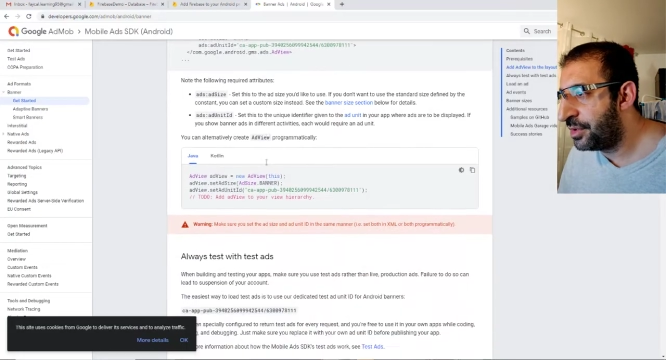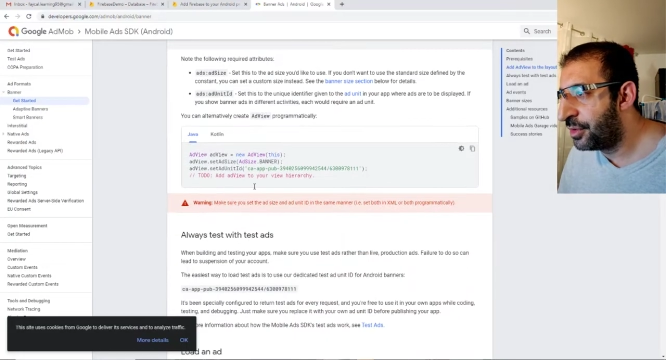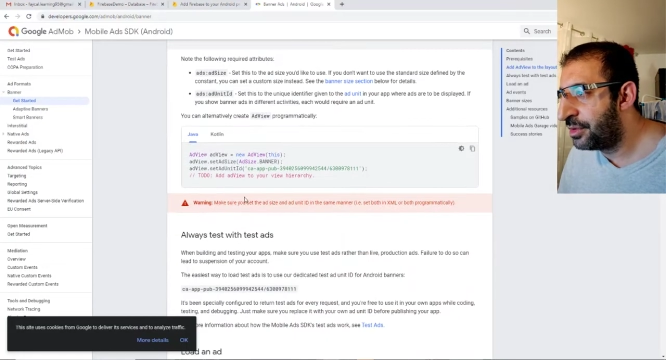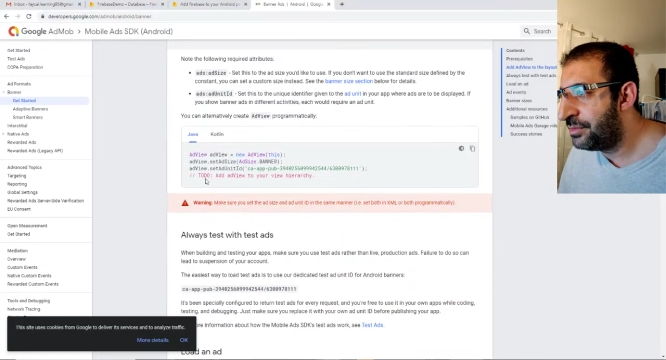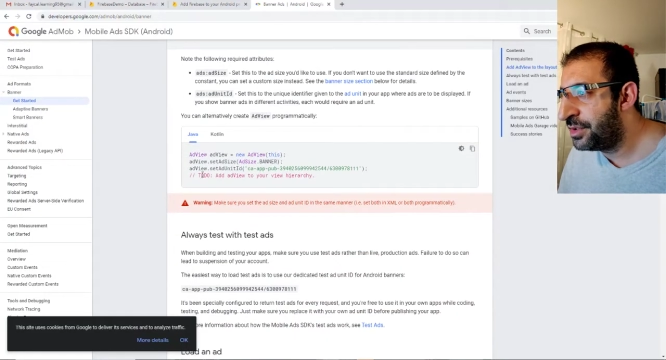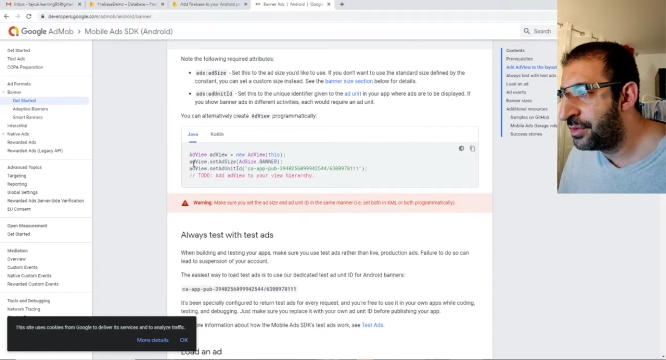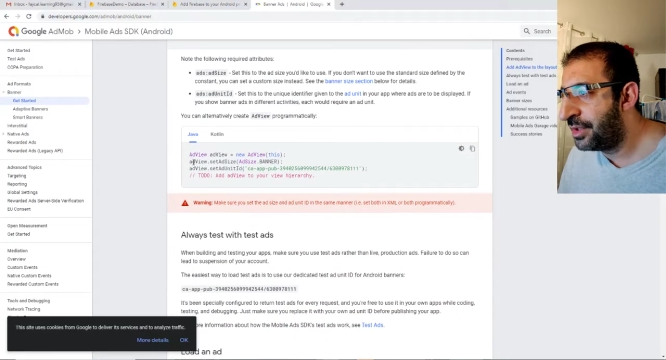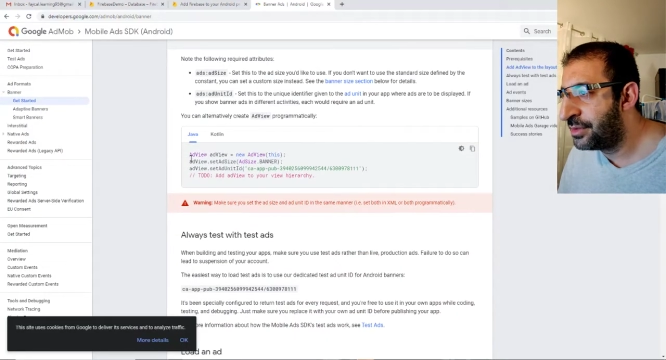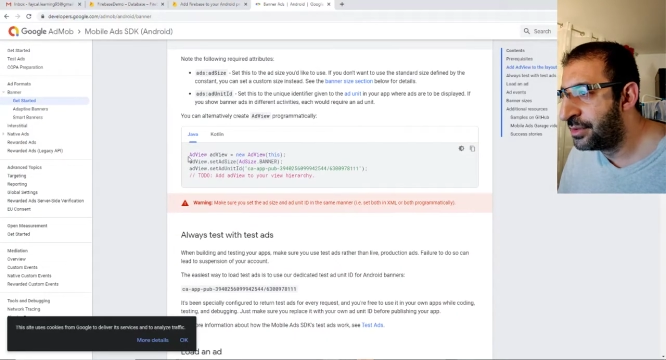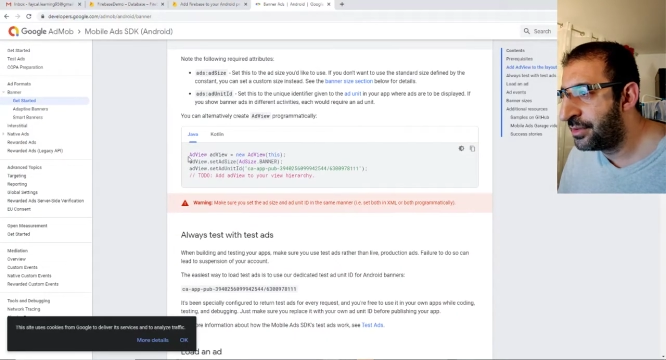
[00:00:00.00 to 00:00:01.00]
he told me
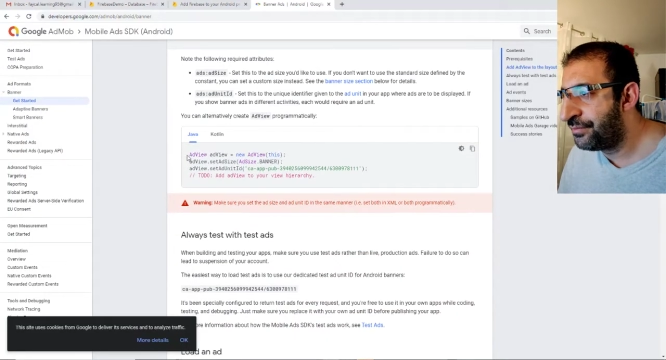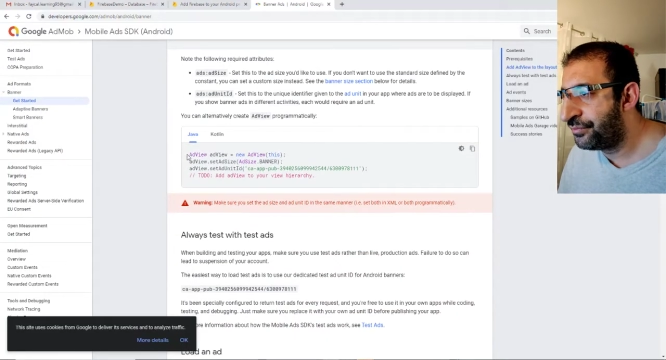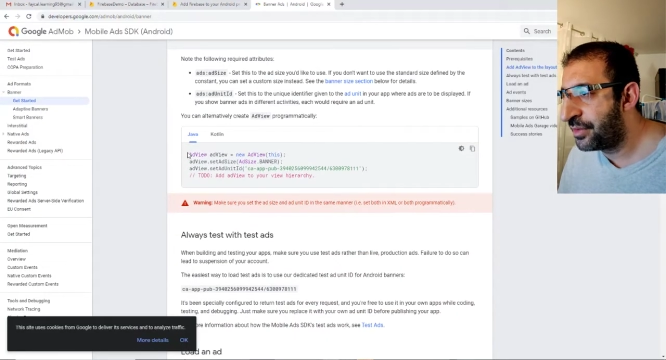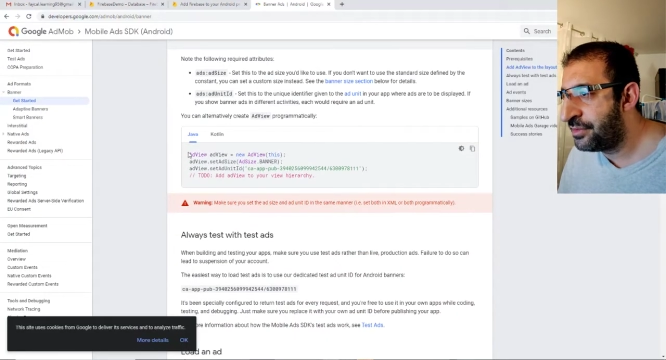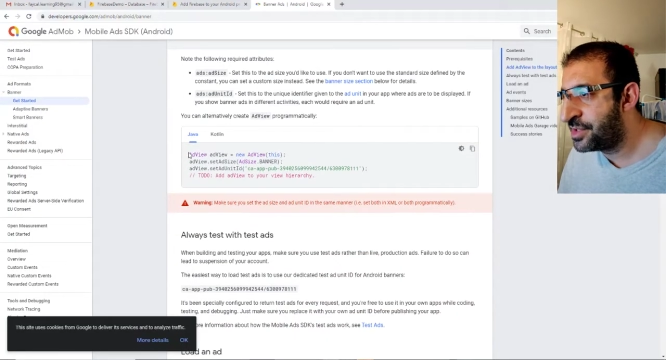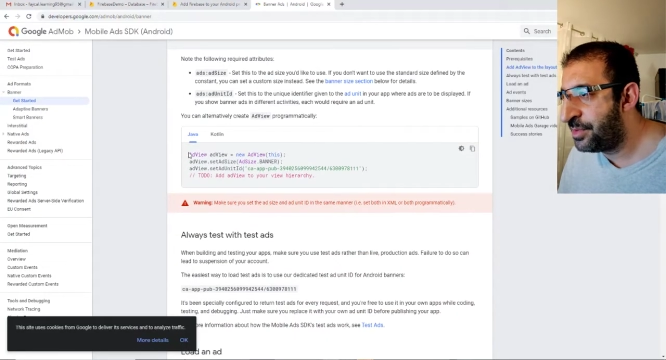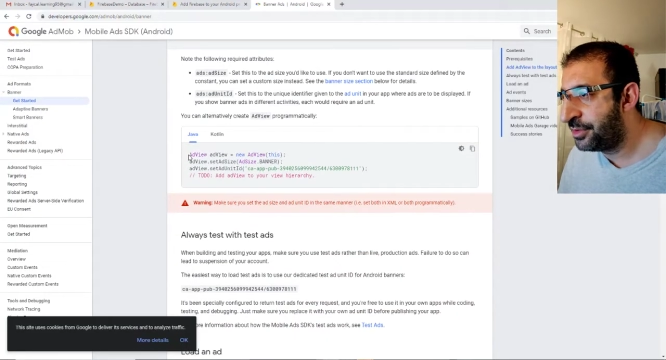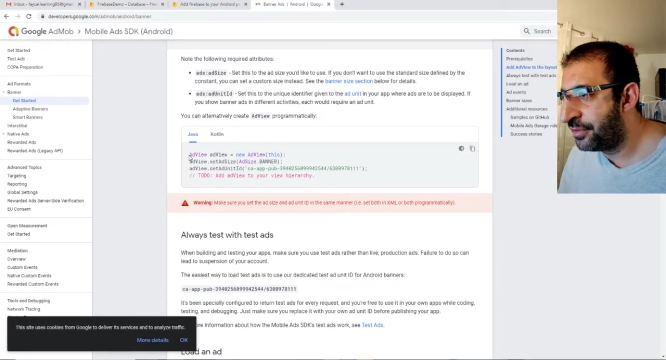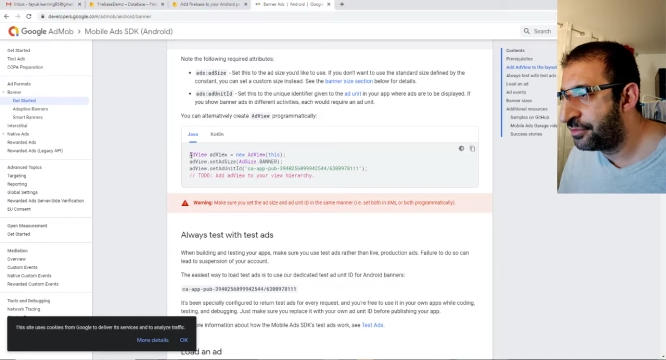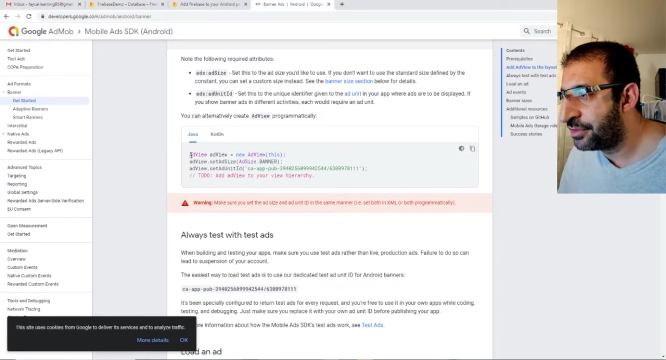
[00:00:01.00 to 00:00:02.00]
to add this
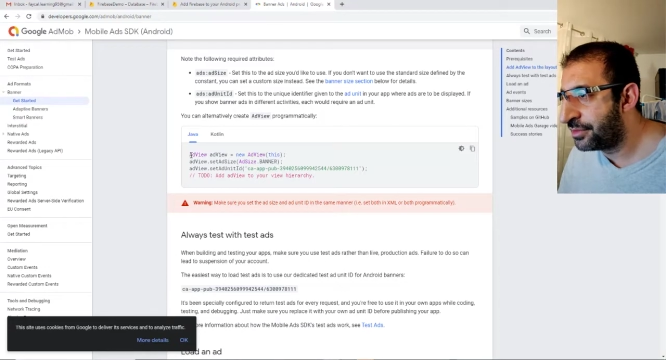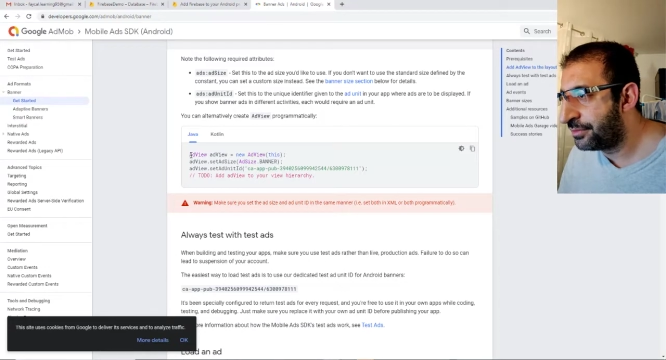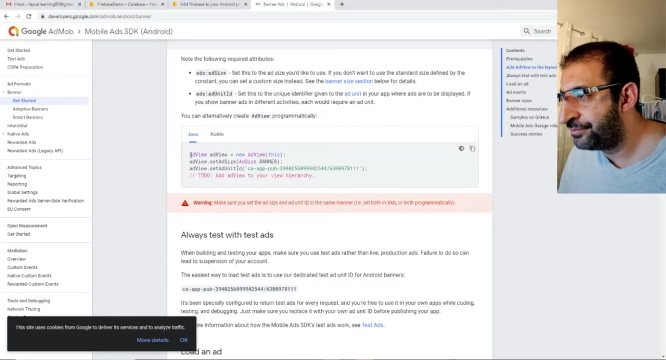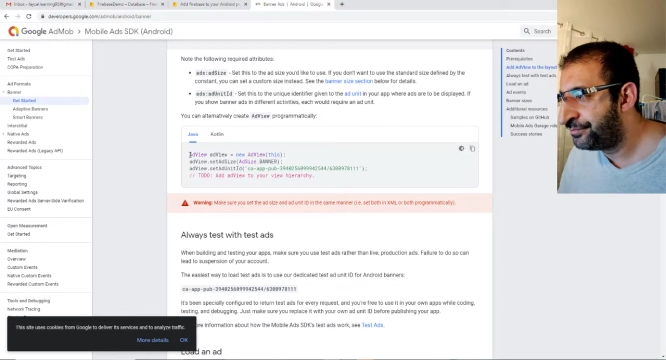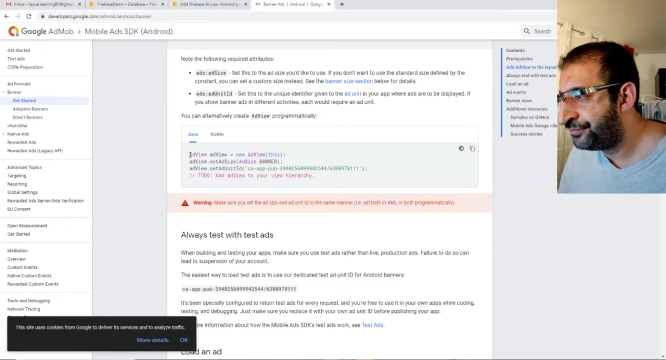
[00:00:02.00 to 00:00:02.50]
part of code.